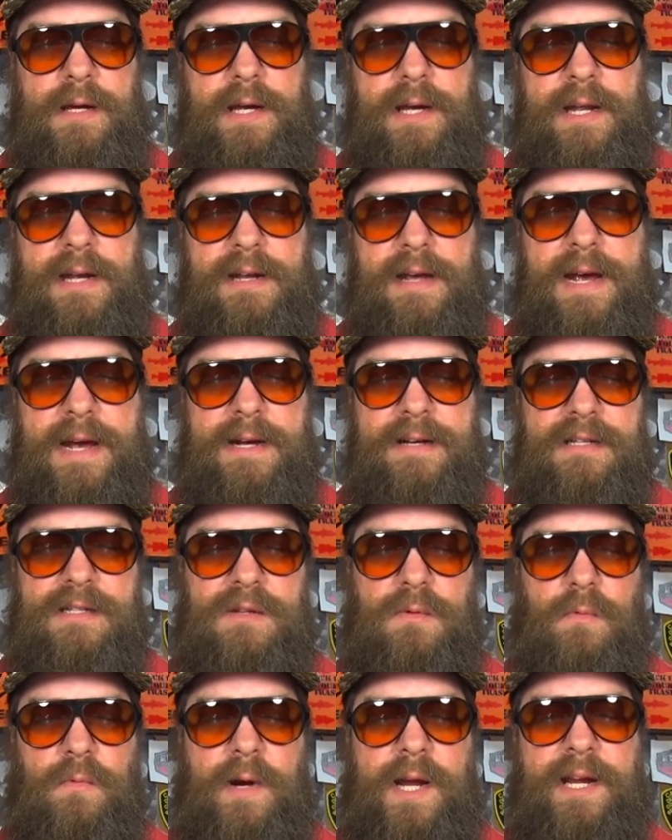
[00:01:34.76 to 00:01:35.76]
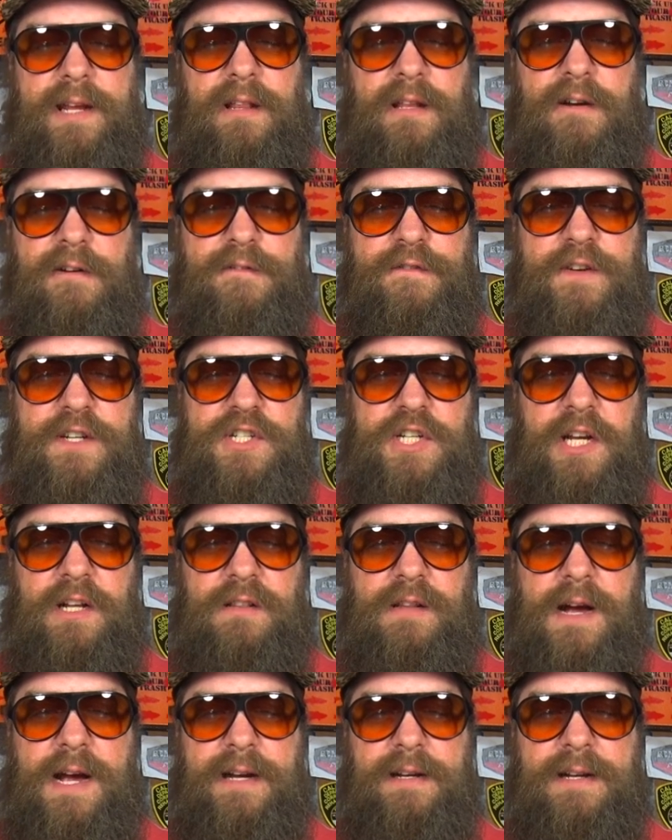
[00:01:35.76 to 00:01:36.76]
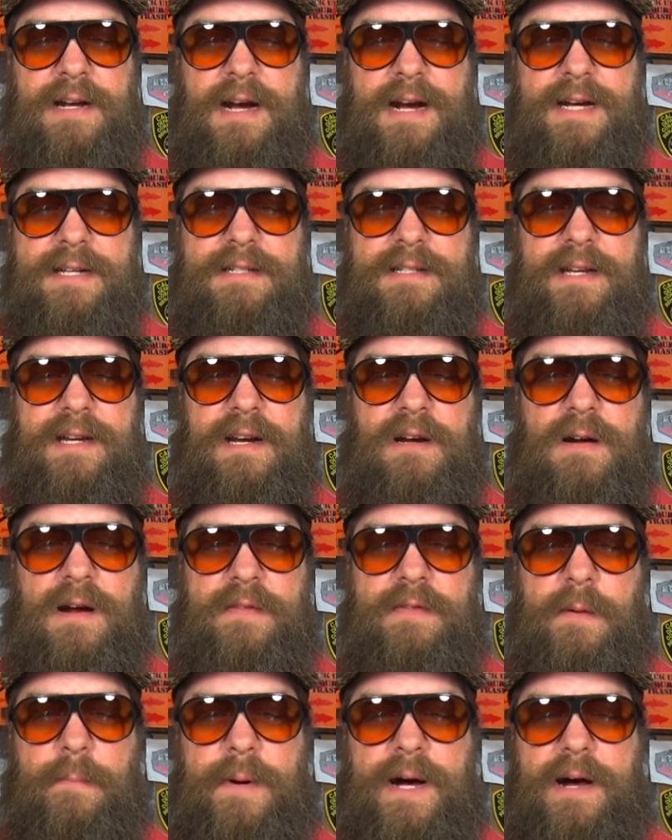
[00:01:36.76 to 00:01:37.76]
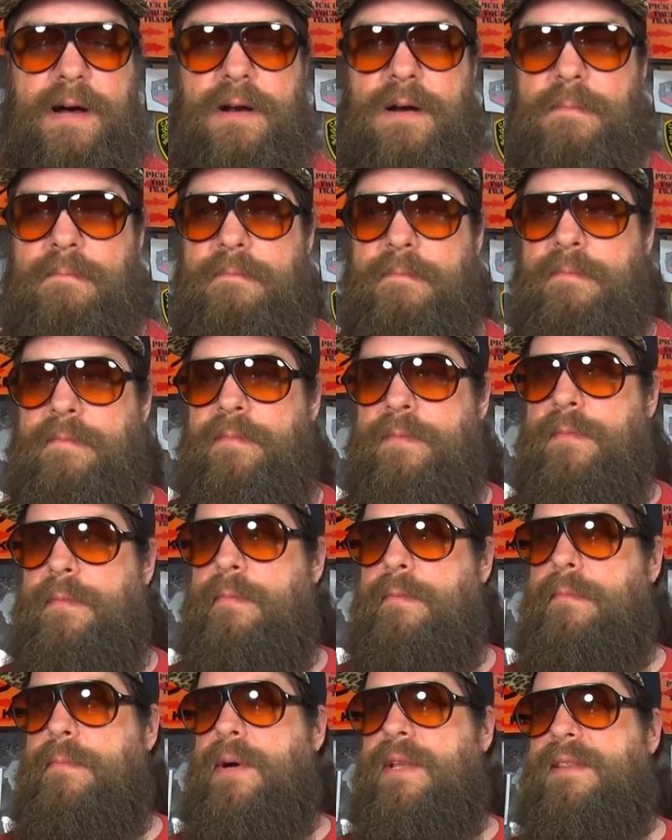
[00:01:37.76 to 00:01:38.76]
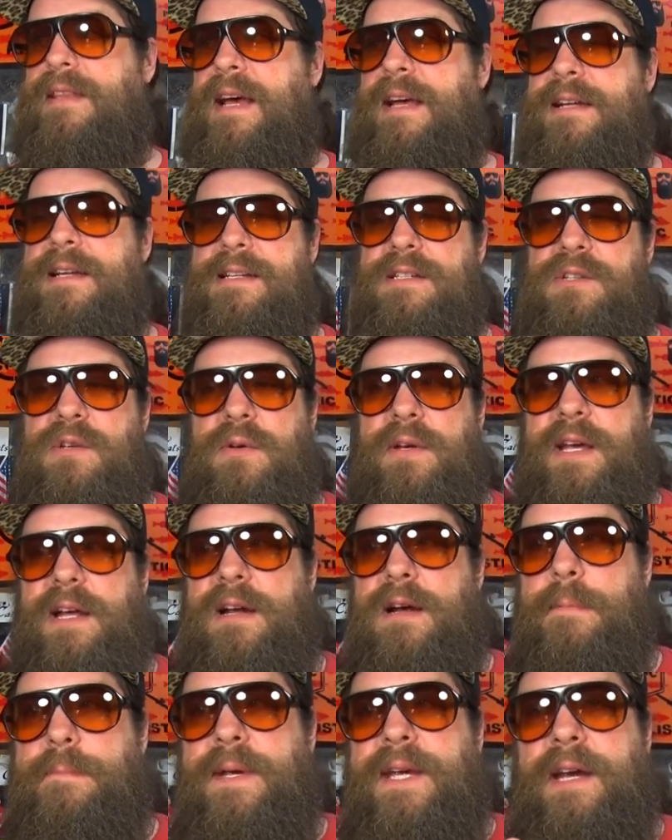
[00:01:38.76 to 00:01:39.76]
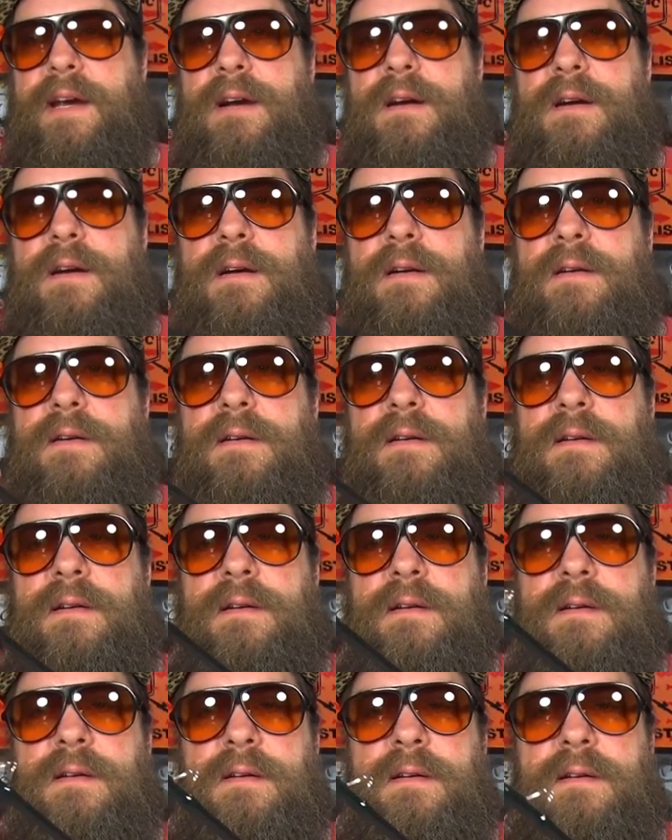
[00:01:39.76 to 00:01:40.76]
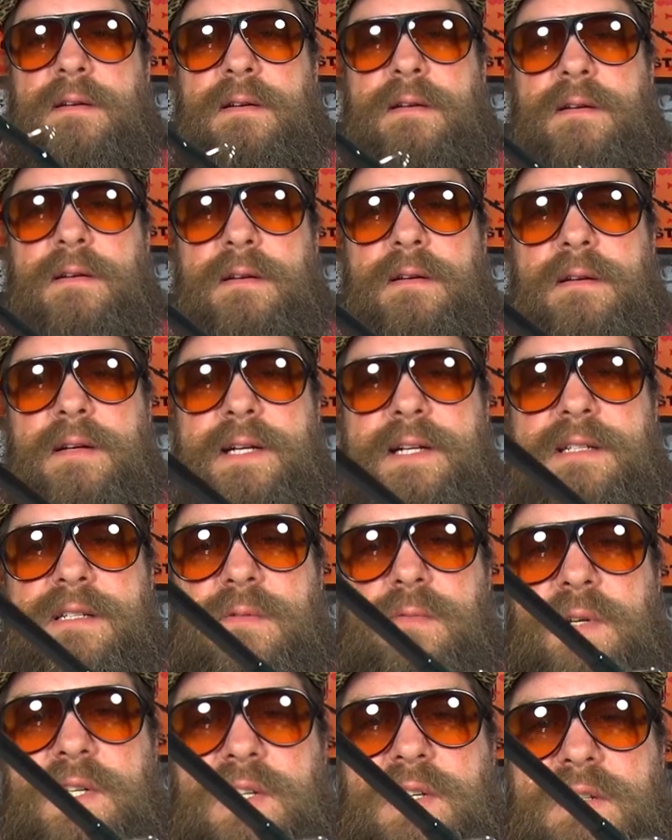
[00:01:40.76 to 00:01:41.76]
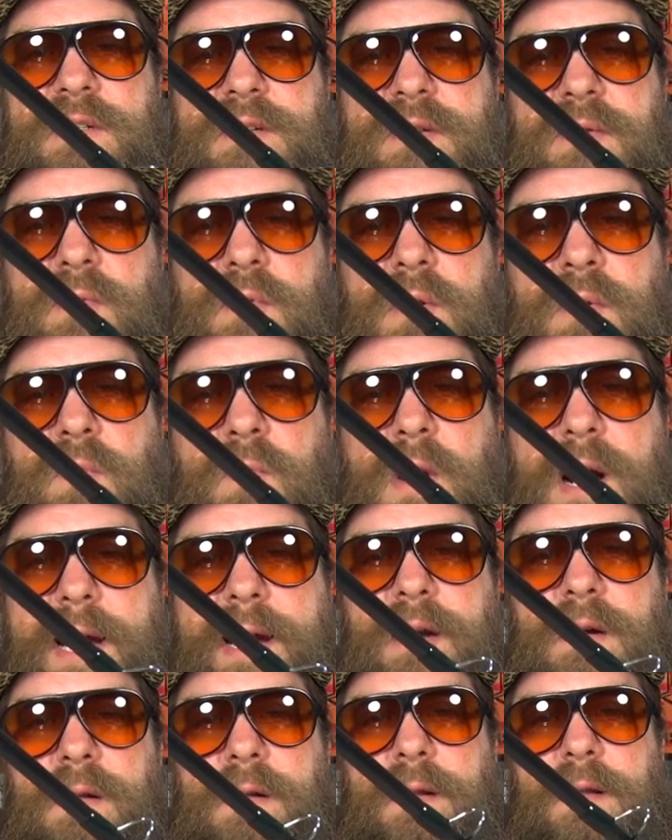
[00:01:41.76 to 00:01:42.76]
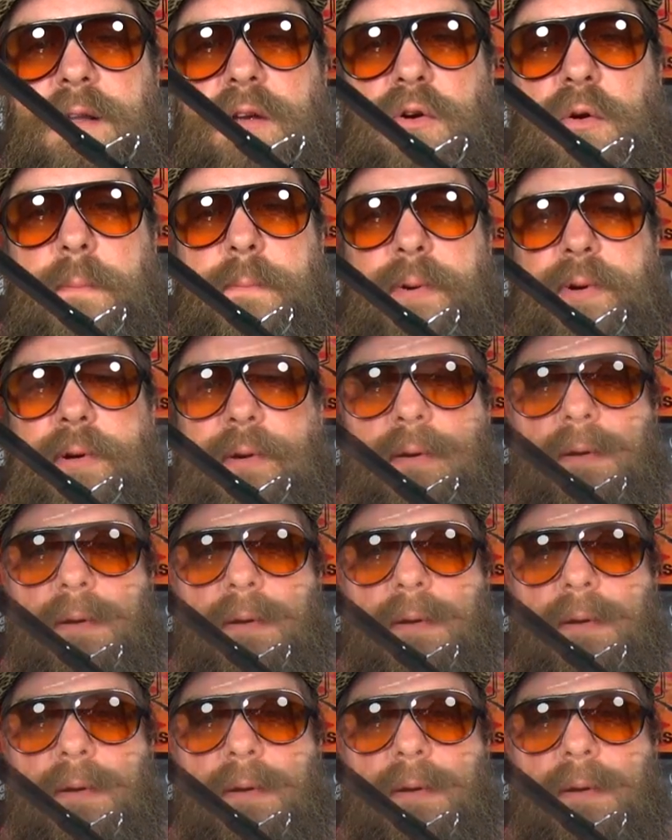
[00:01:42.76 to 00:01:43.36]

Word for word: It has regular fishing line guides here on the bottom, but then as you get up here, it switches to a wire loop.